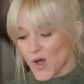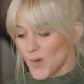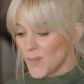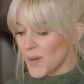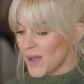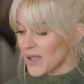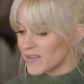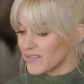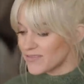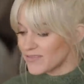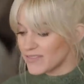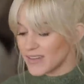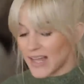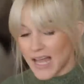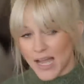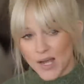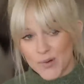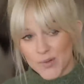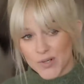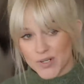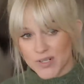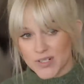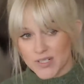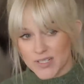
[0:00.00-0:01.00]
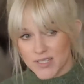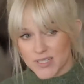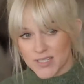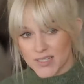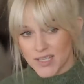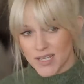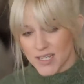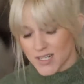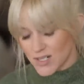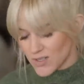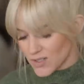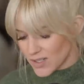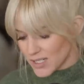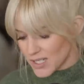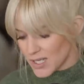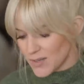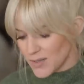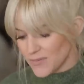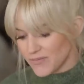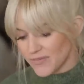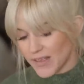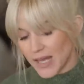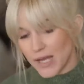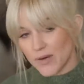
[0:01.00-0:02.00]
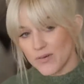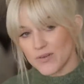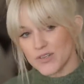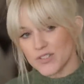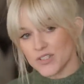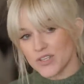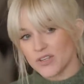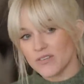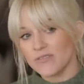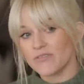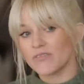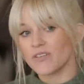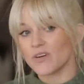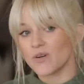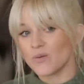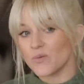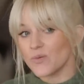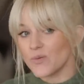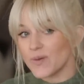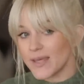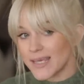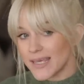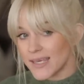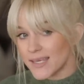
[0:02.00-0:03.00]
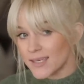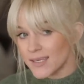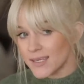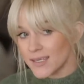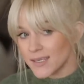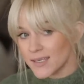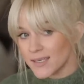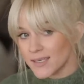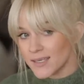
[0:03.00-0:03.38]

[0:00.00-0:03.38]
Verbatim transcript: I'll buy flowers and I'll keep flowers good for a week